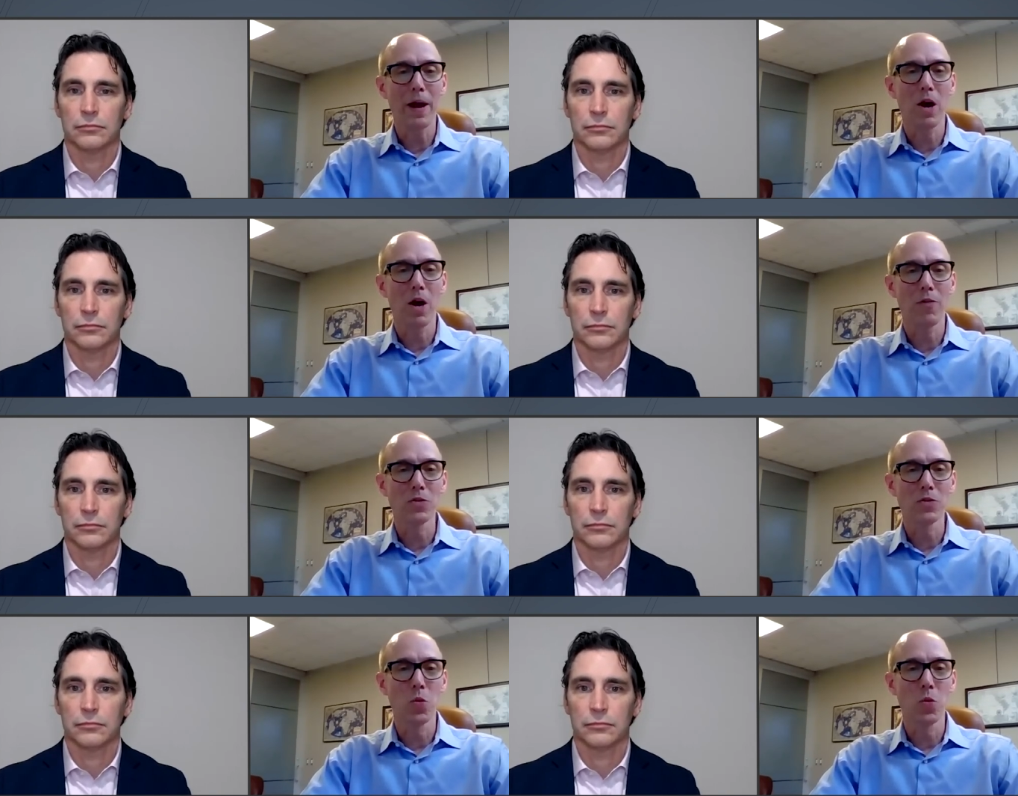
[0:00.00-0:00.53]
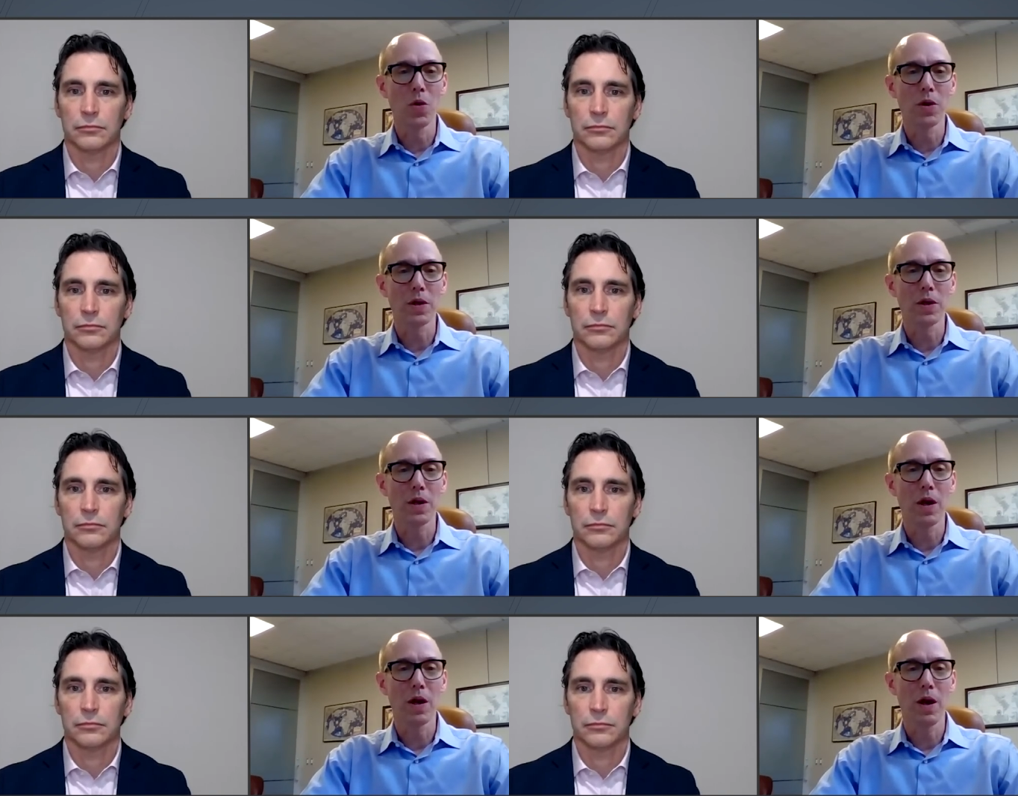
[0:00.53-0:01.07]
Speaker 1: back office
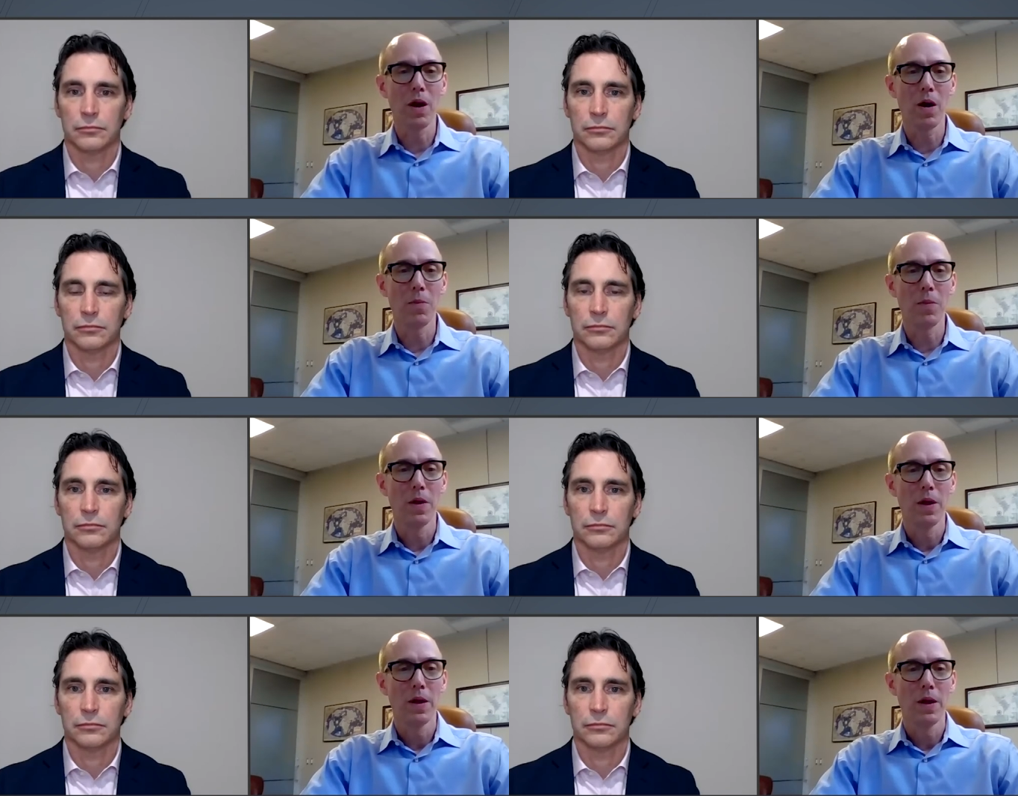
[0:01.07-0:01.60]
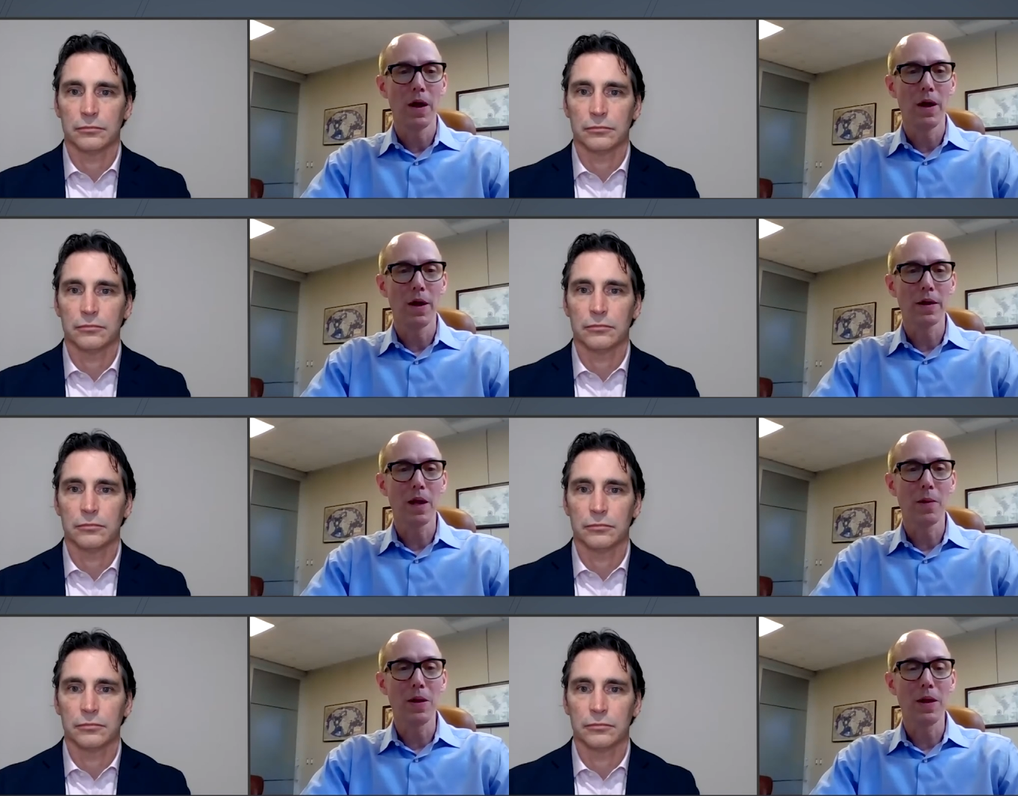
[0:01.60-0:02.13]
work um,
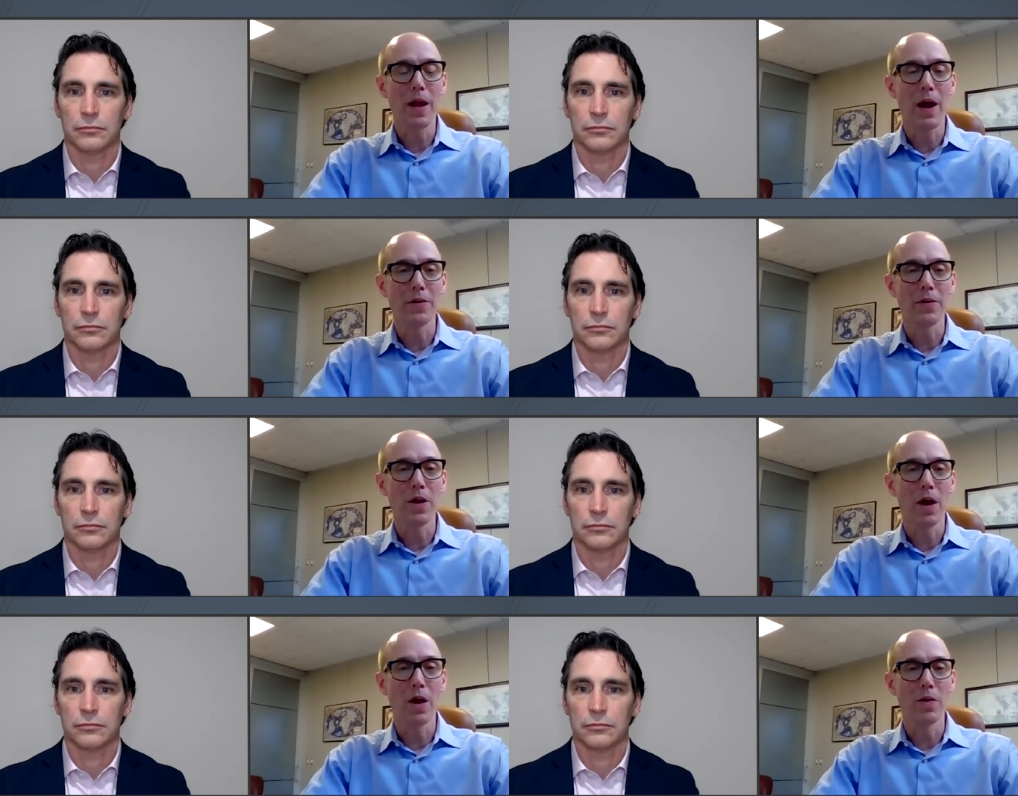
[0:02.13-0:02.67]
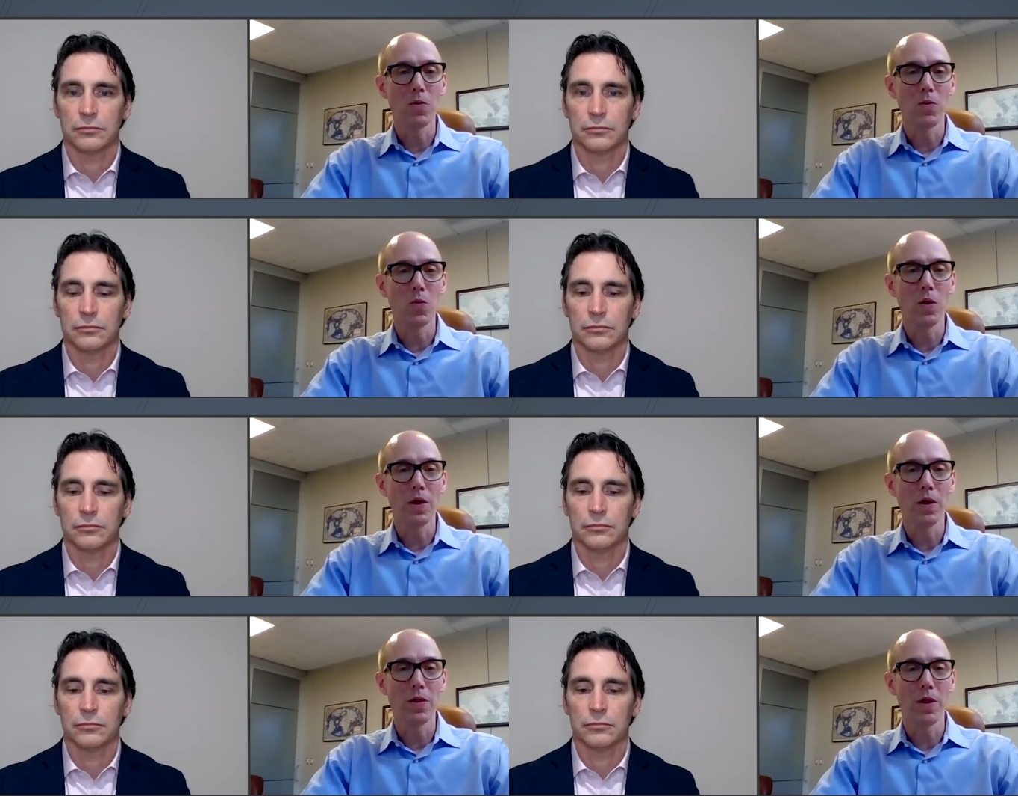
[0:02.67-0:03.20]
uh, can be now done
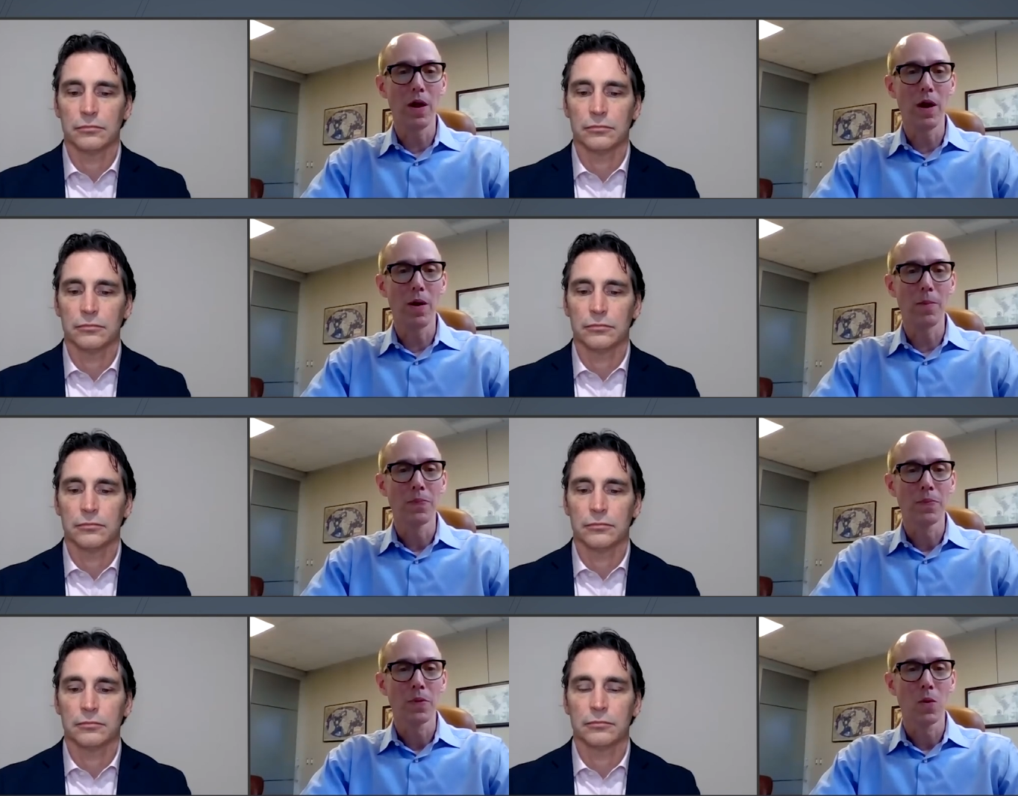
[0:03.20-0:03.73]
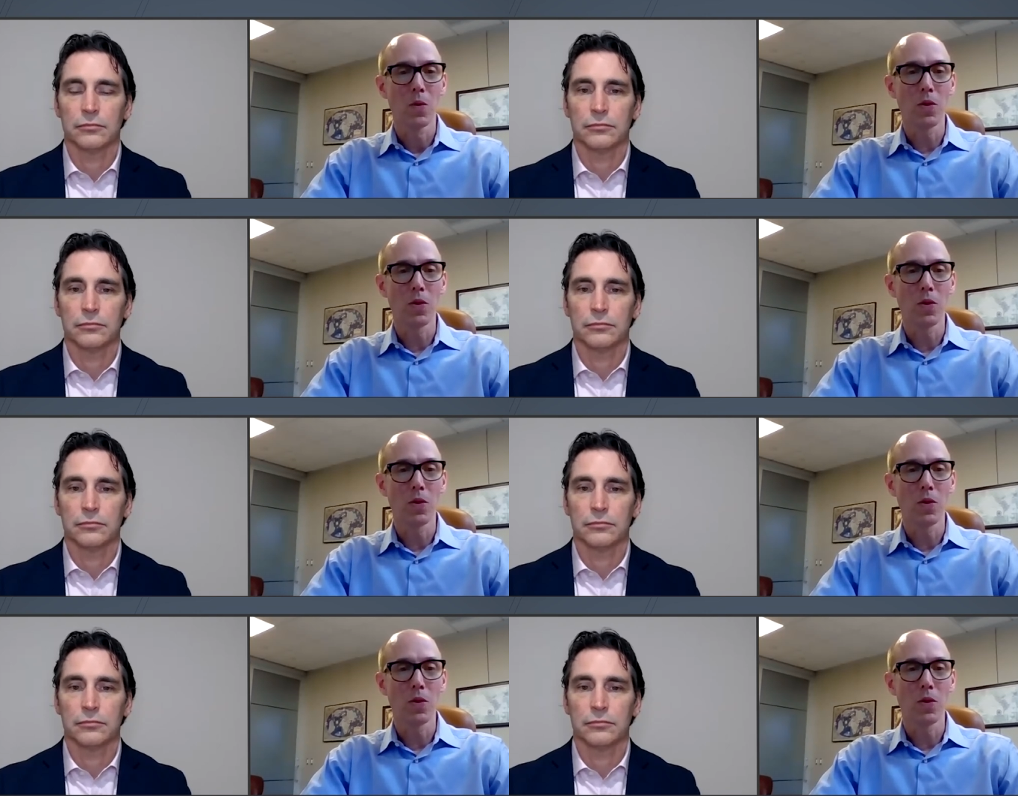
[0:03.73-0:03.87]
with, um,